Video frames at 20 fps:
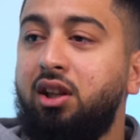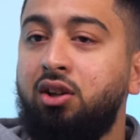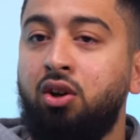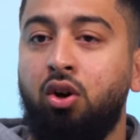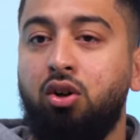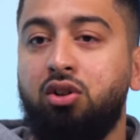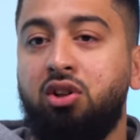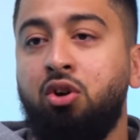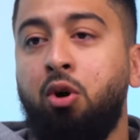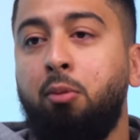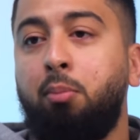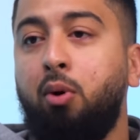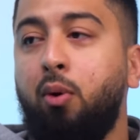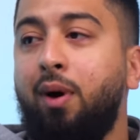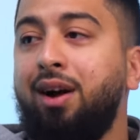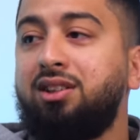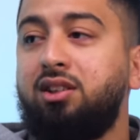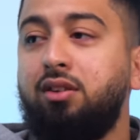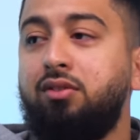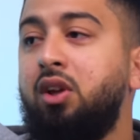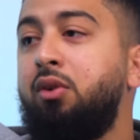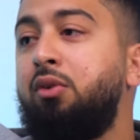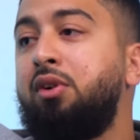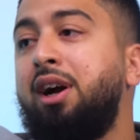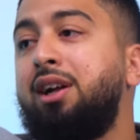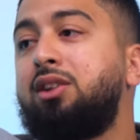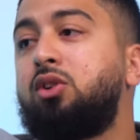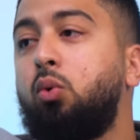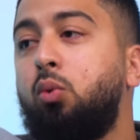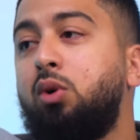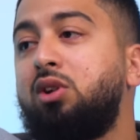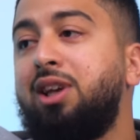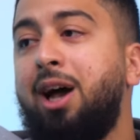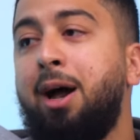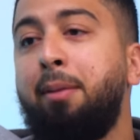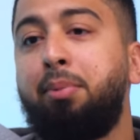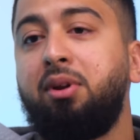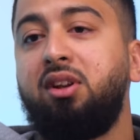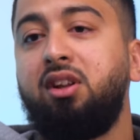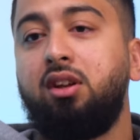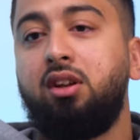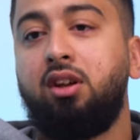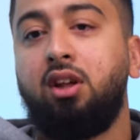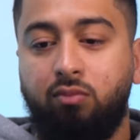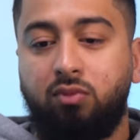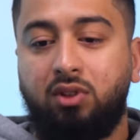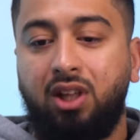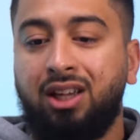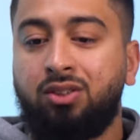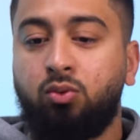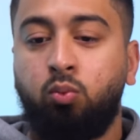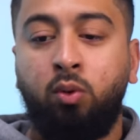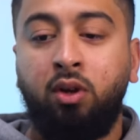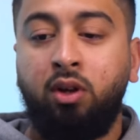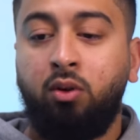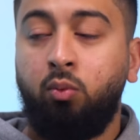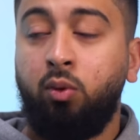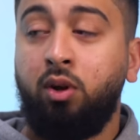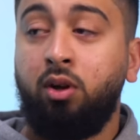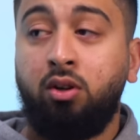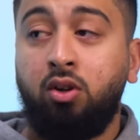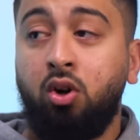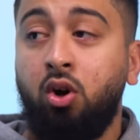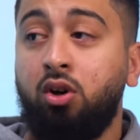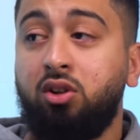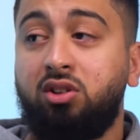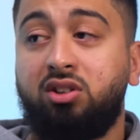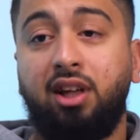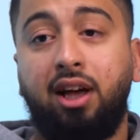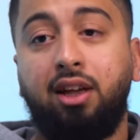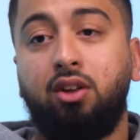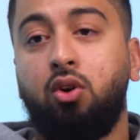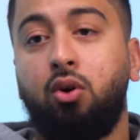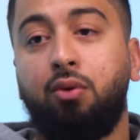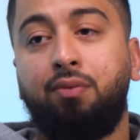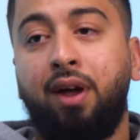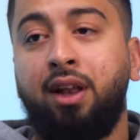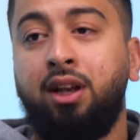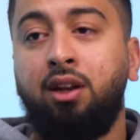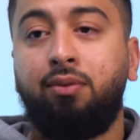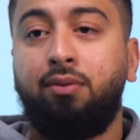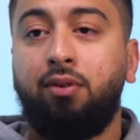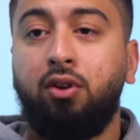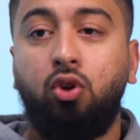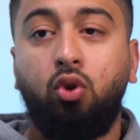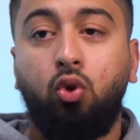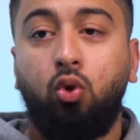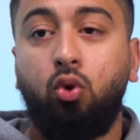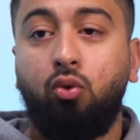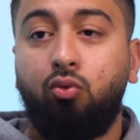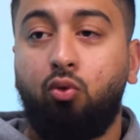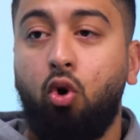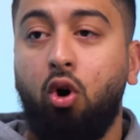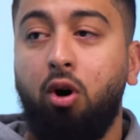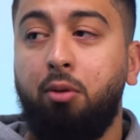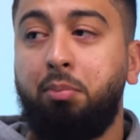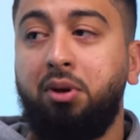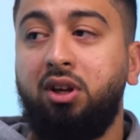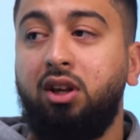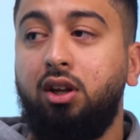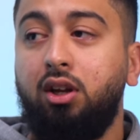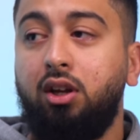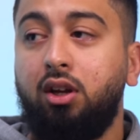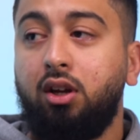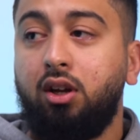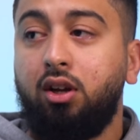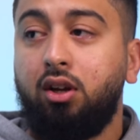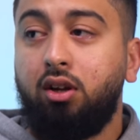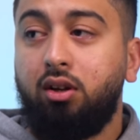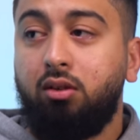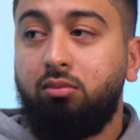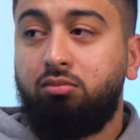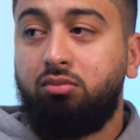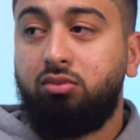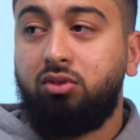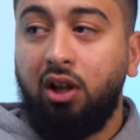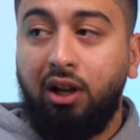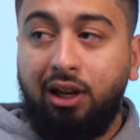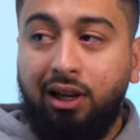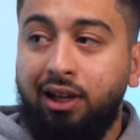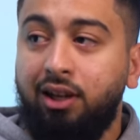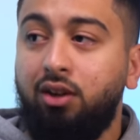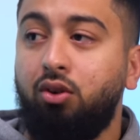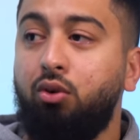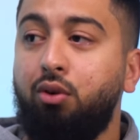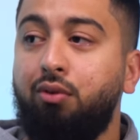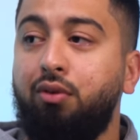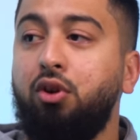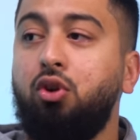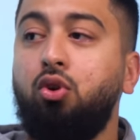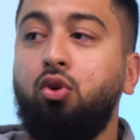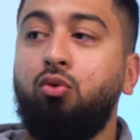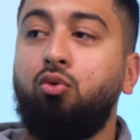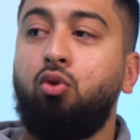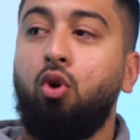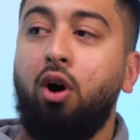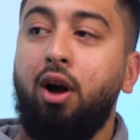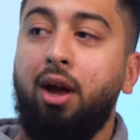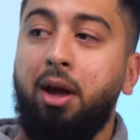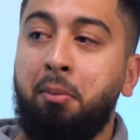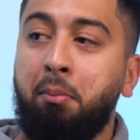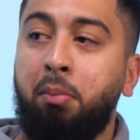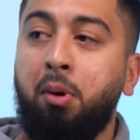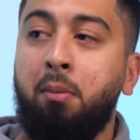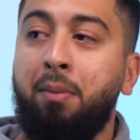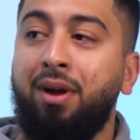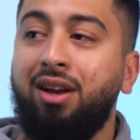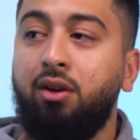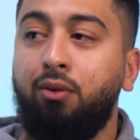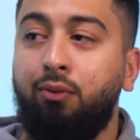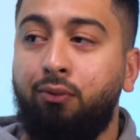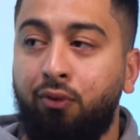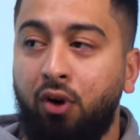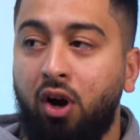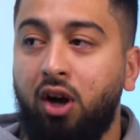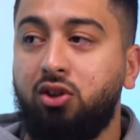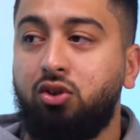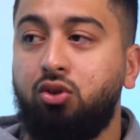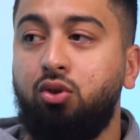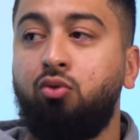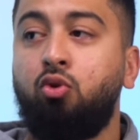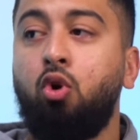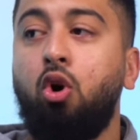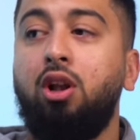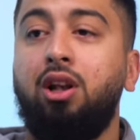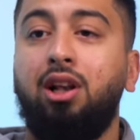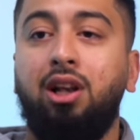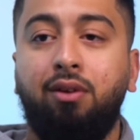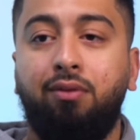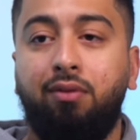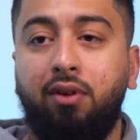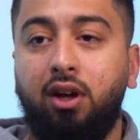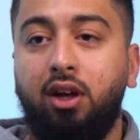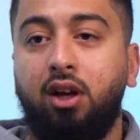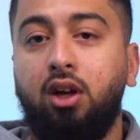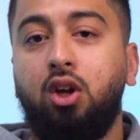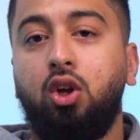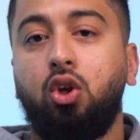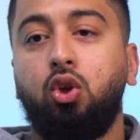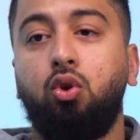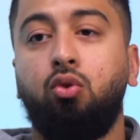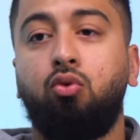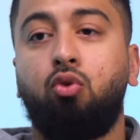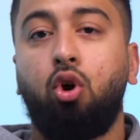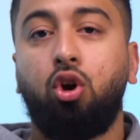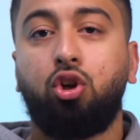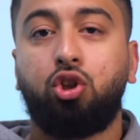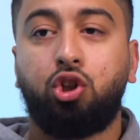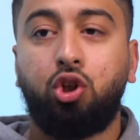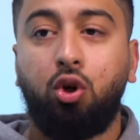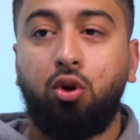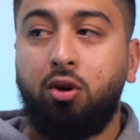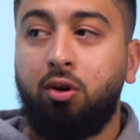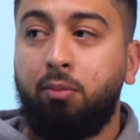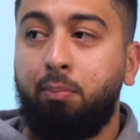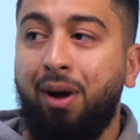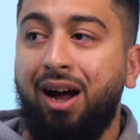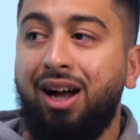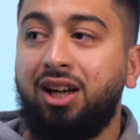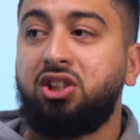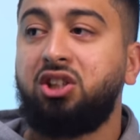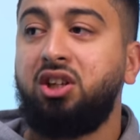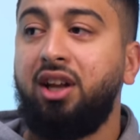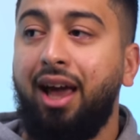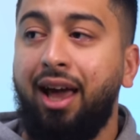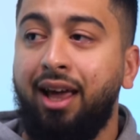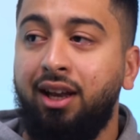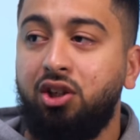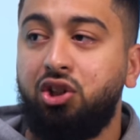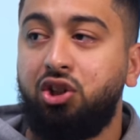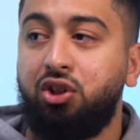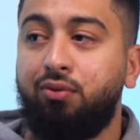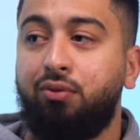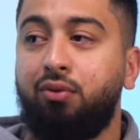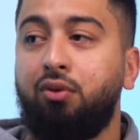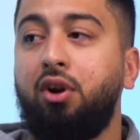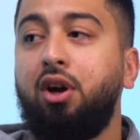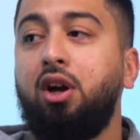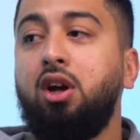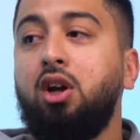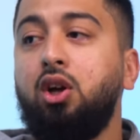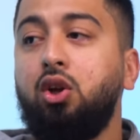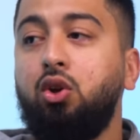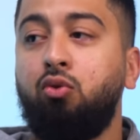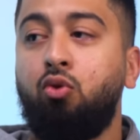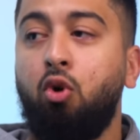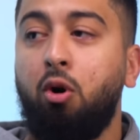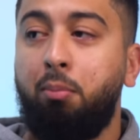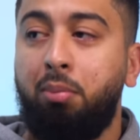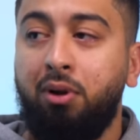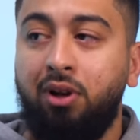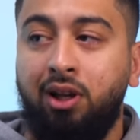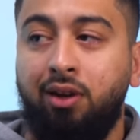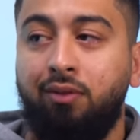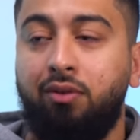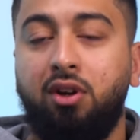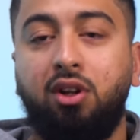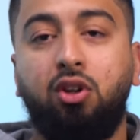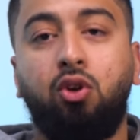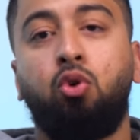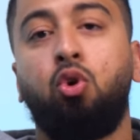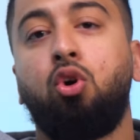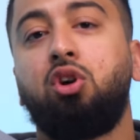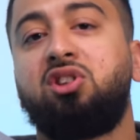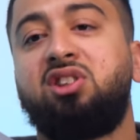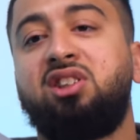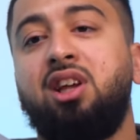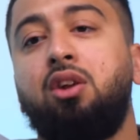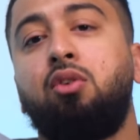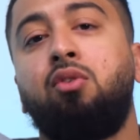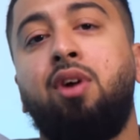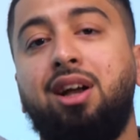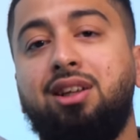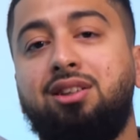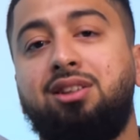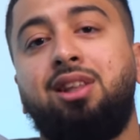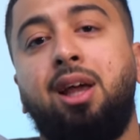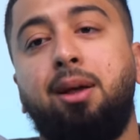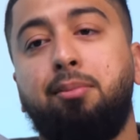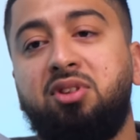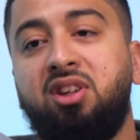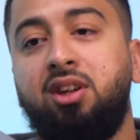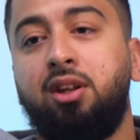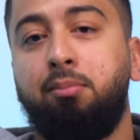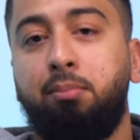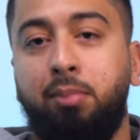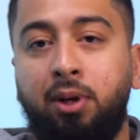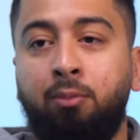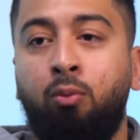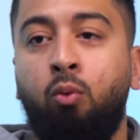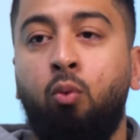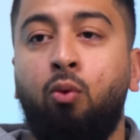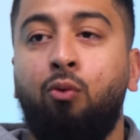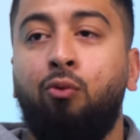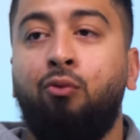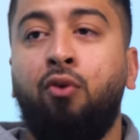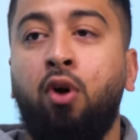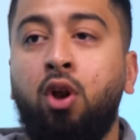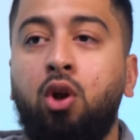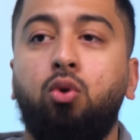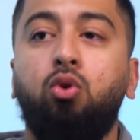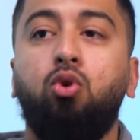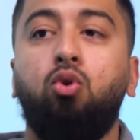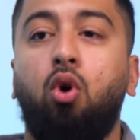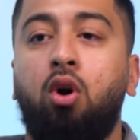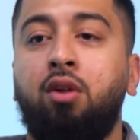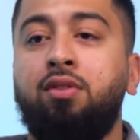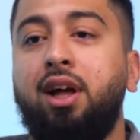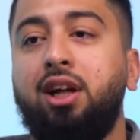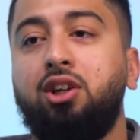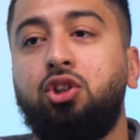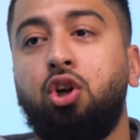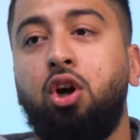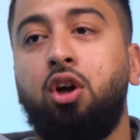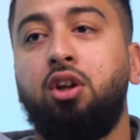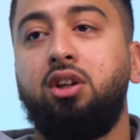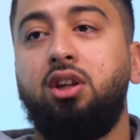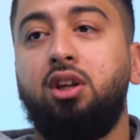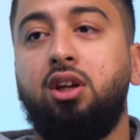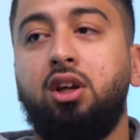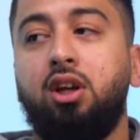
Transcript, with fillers: They don't they're not proactive, they react to what's happening. That's we we notice that, you know, if anything, you've got to be the leader of it. You've got to implement it first. Yeah. You've got to live it. You've got to show the passion, the energy for it. You've got to believe in it. You've got to set the right steps, and then people will follow you on that journey.